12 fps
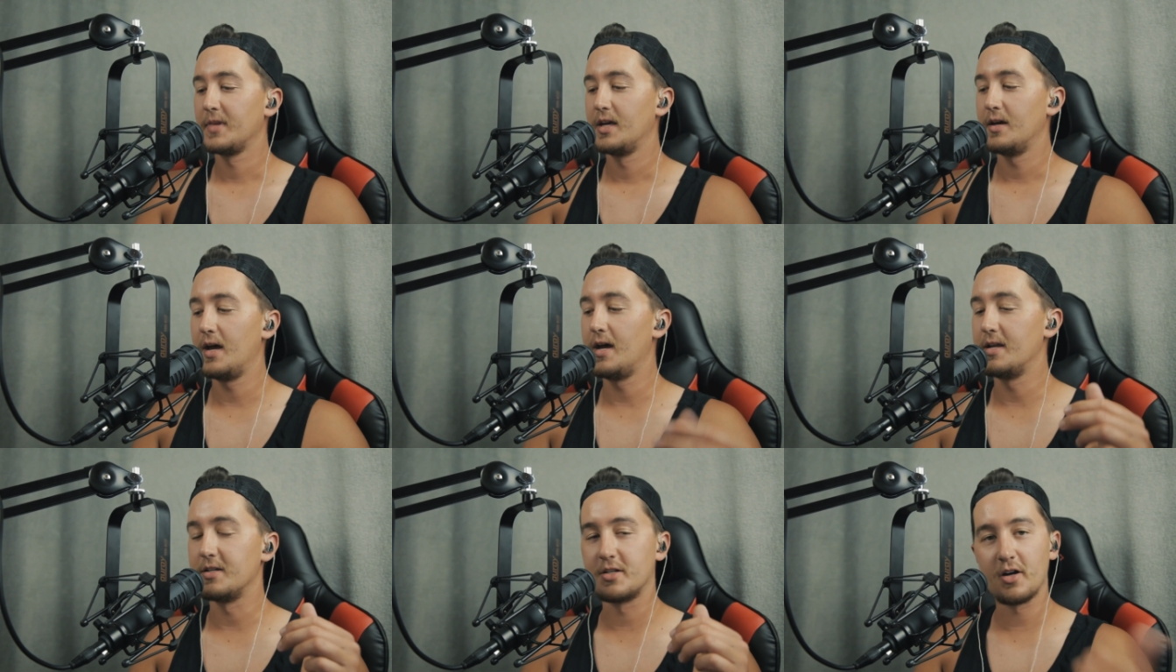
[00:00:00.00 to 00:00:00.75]

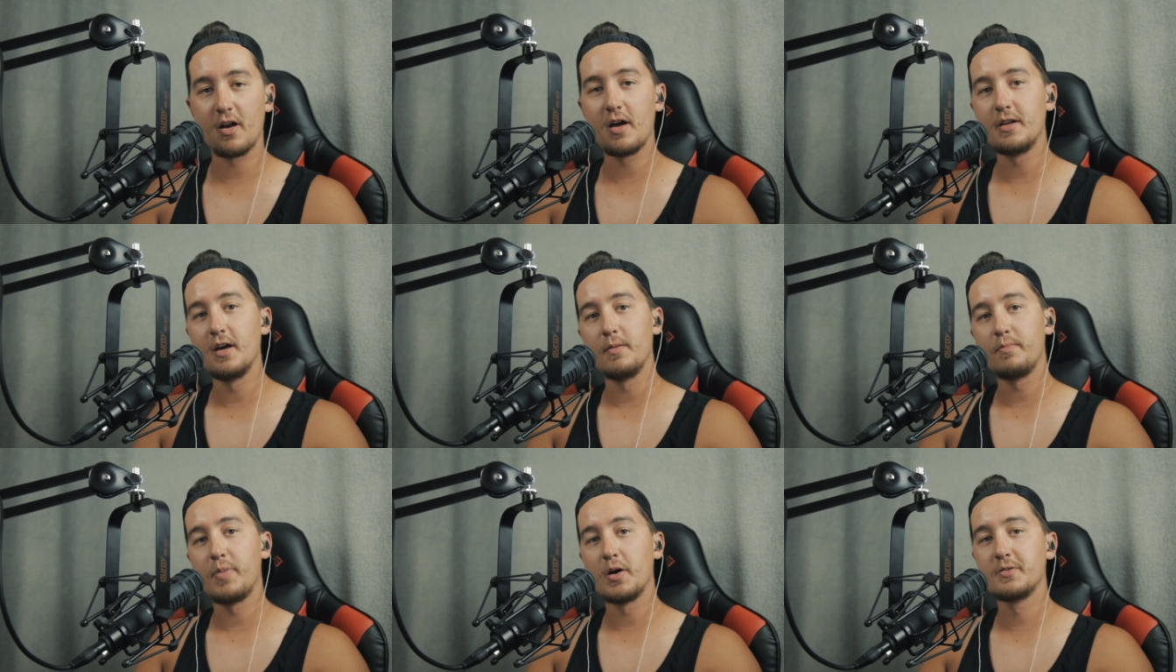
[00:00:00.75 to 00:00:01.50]
and turn on
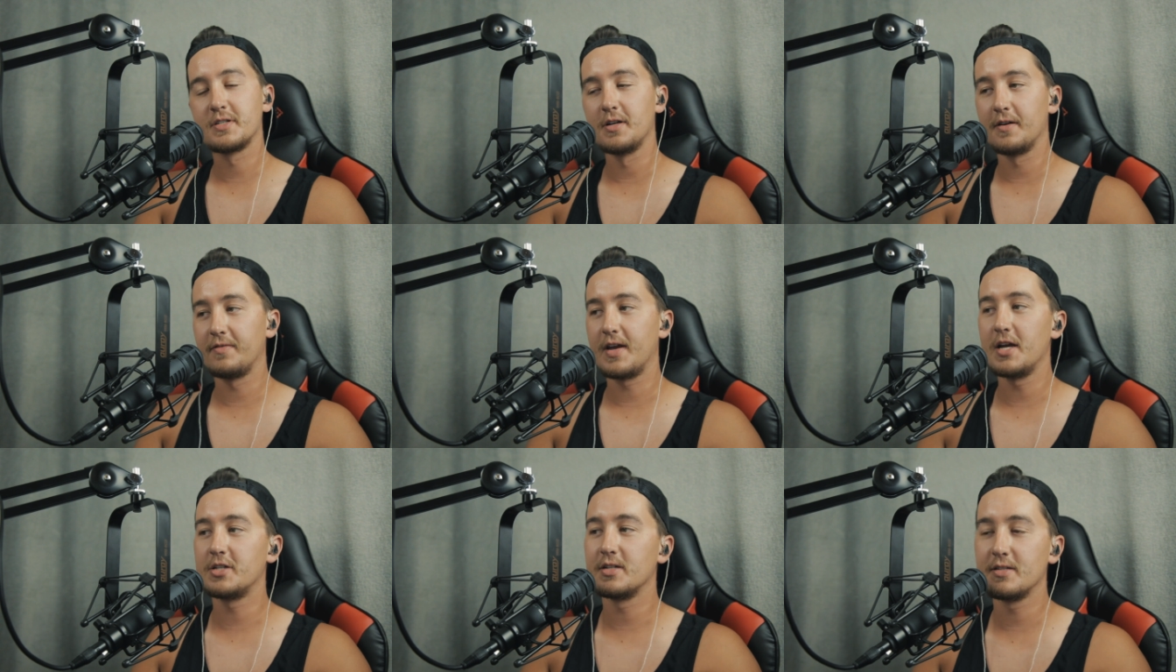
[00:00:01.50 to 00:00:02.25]
post
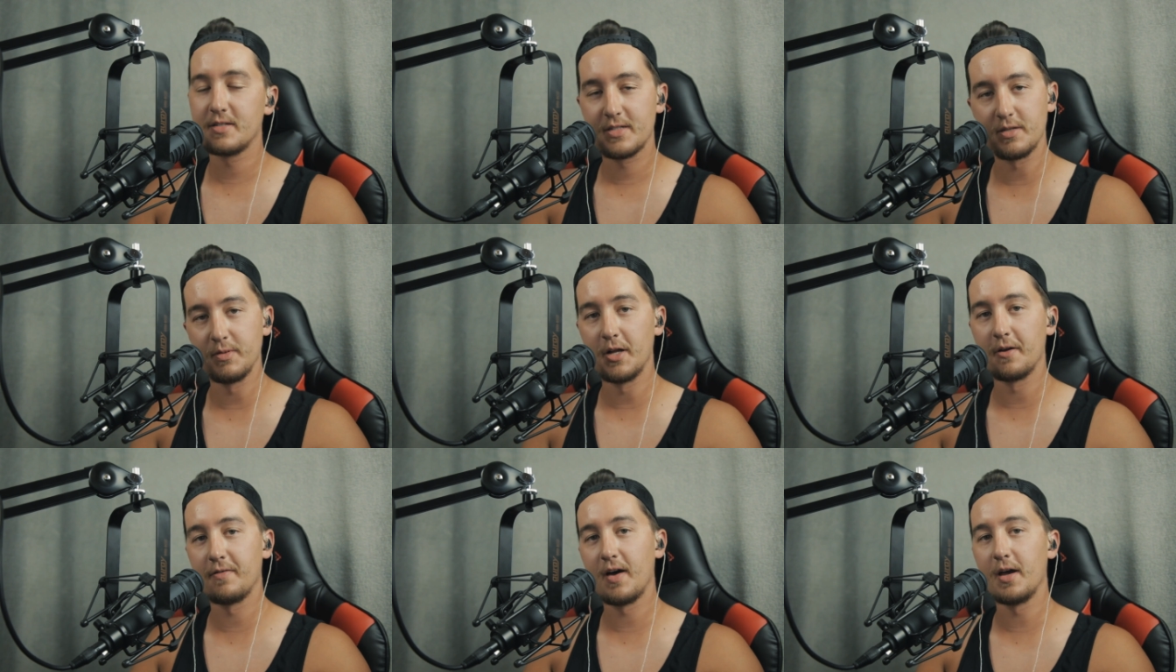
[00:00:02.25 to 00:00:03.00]
notifications to be
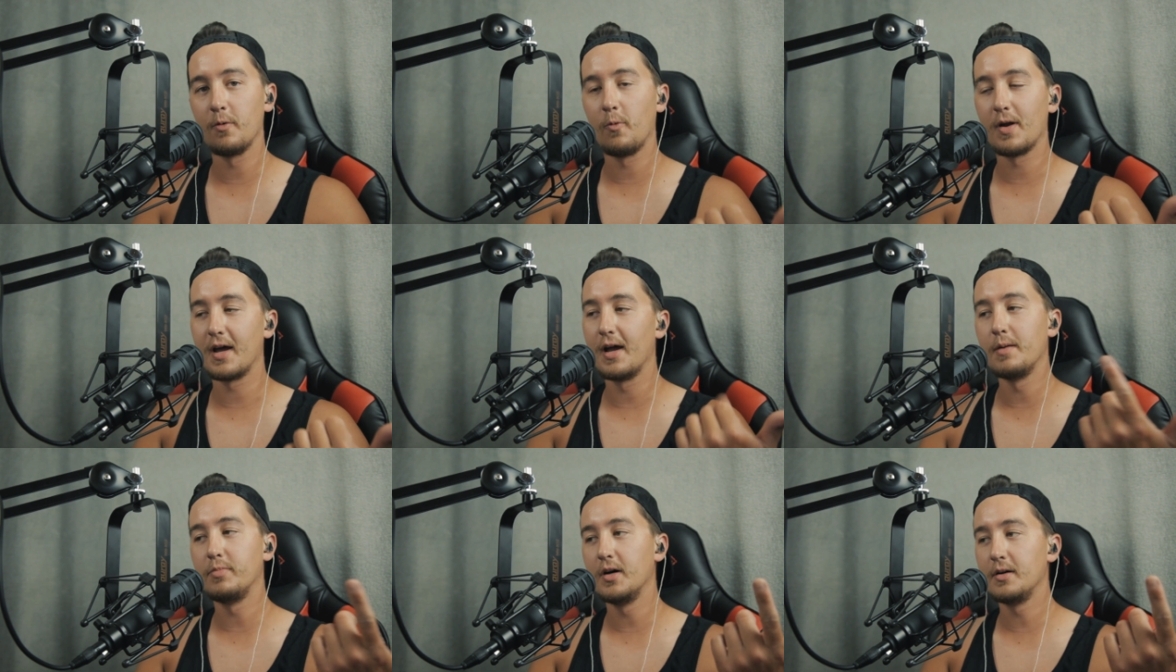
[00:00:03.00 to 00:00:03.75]
notified when I
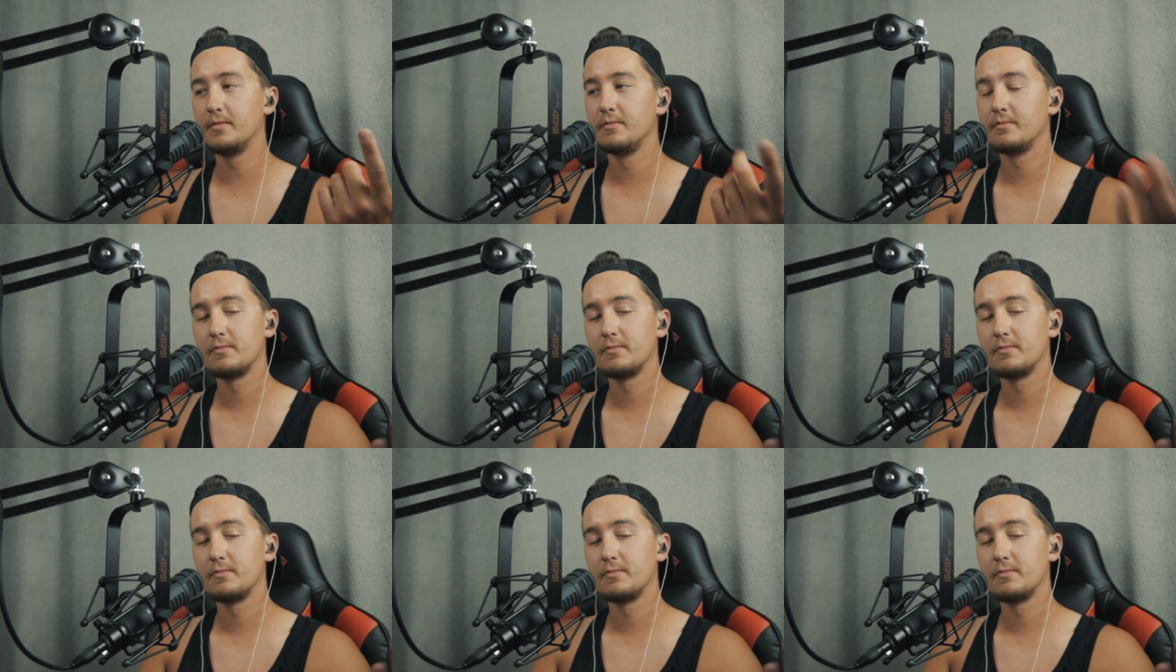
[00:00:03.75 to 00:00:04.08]
upload.